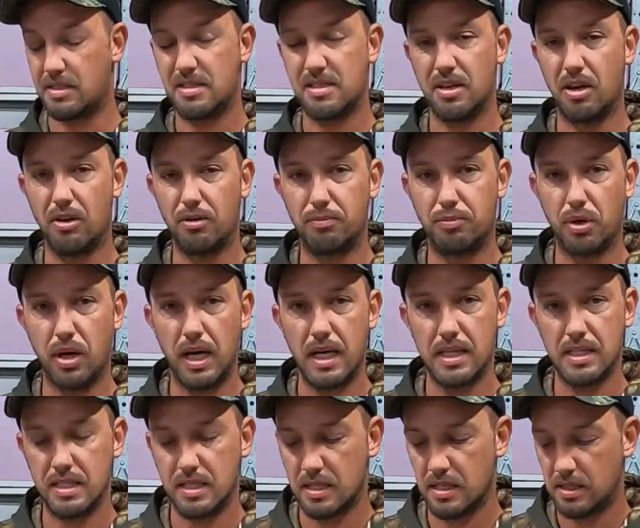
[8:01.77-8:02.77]
salt
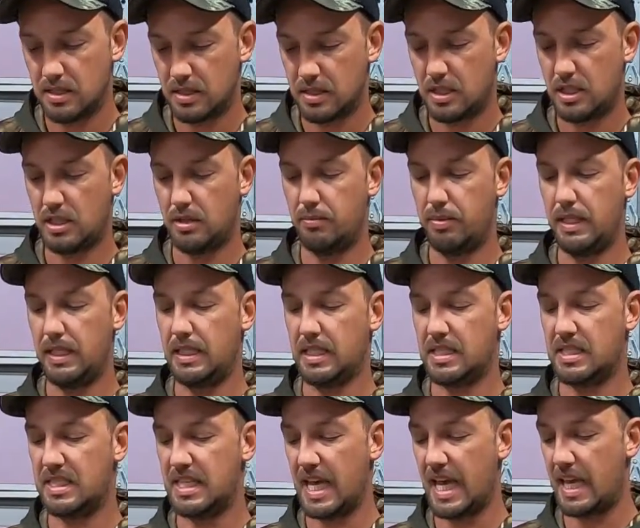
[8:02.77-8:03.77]
price to be the
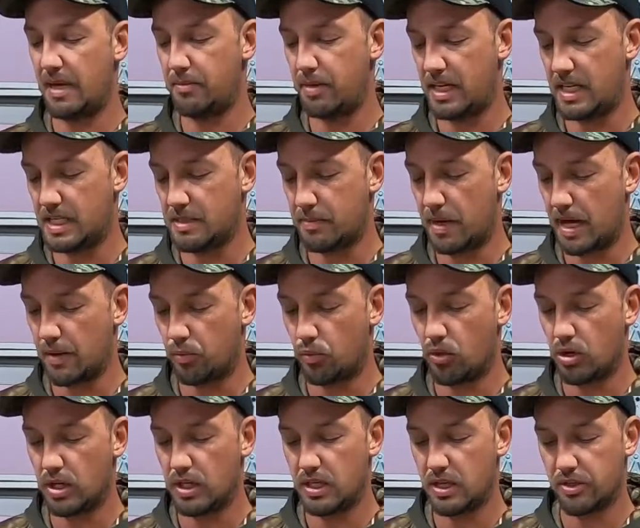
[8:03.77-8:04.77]
same as my
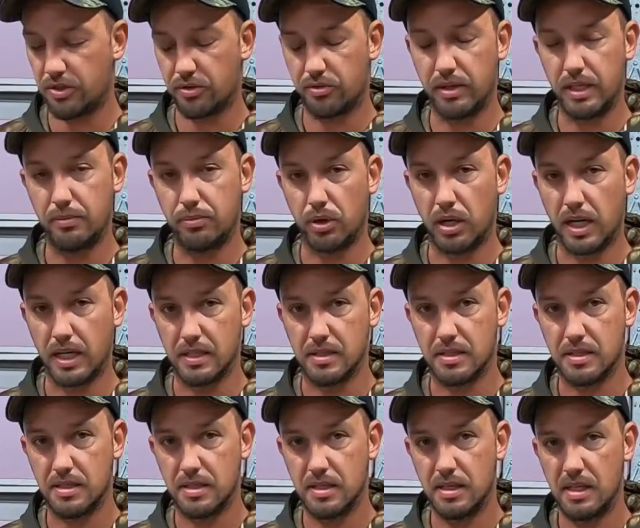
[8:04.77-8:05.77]
1 to 3
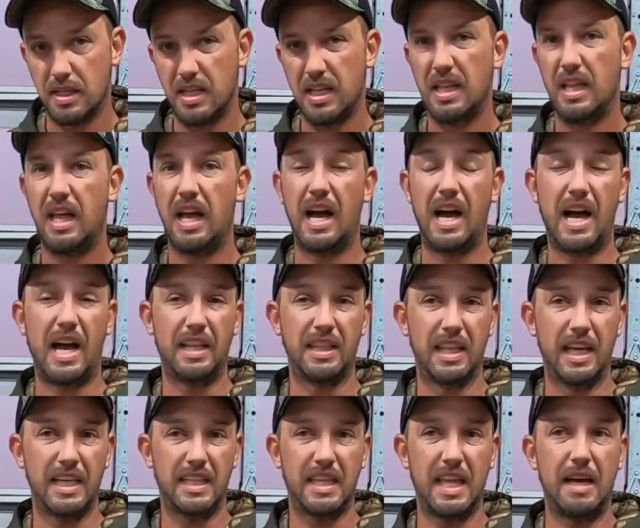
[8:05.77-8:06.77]
price. I
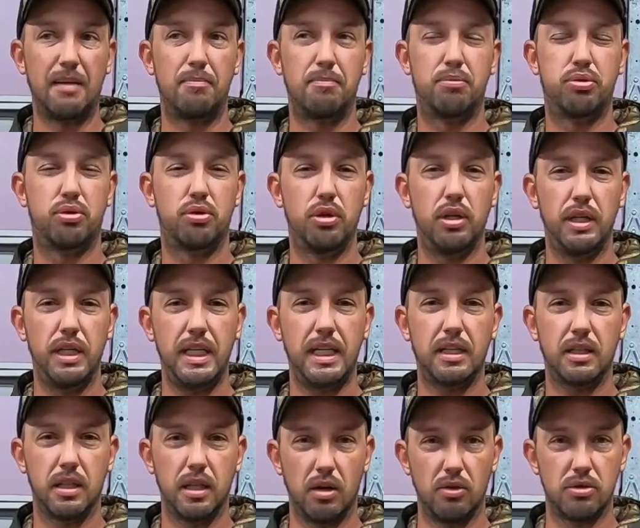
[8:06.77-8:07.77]
like that pretty
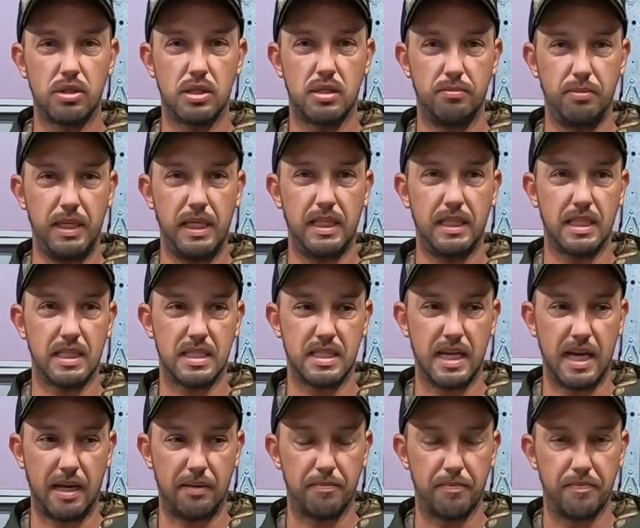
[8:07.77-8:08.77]
close to being the
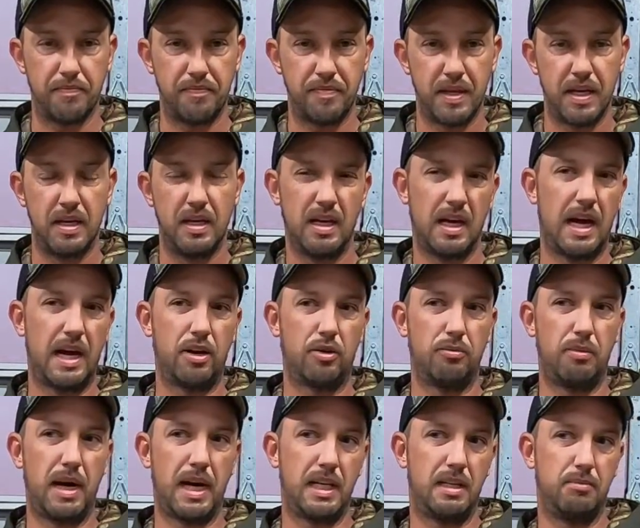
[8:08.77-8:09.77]
same. I don't
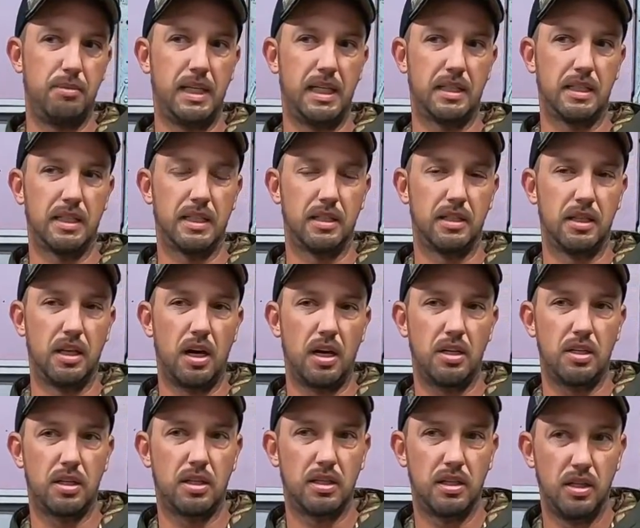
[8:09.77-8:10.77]
mind it being a little
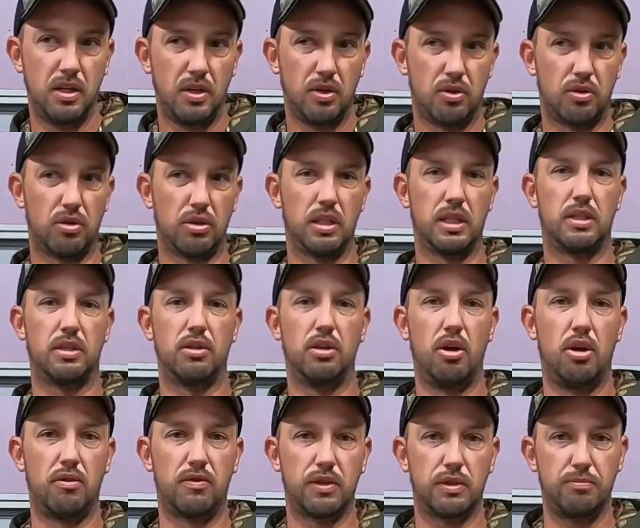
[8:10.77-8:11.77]
under or a little
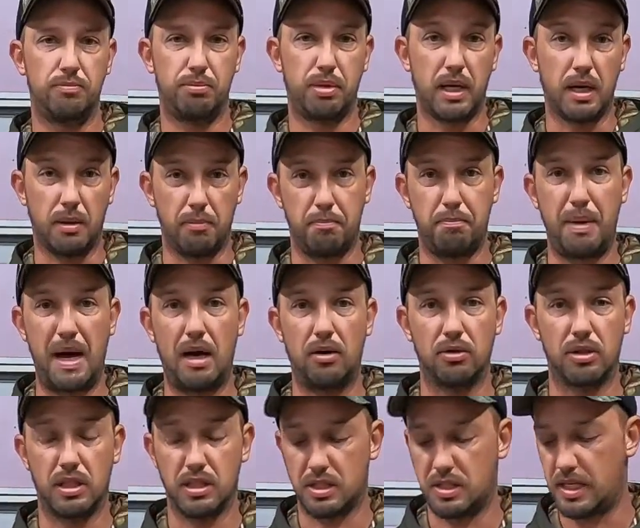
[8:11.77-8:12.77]
over, but
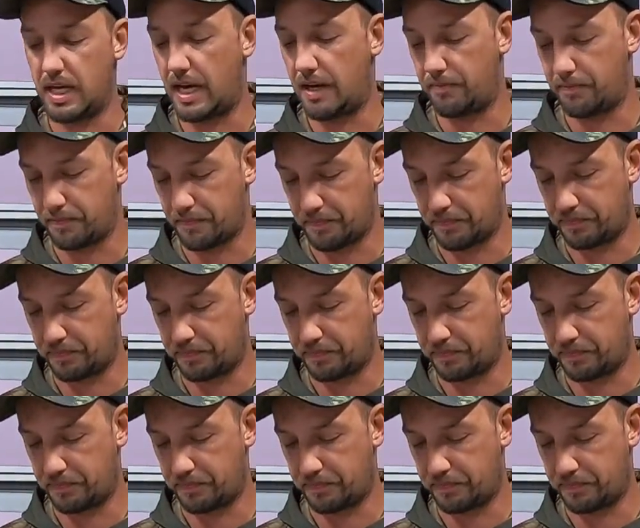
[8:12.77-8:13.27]
about the same.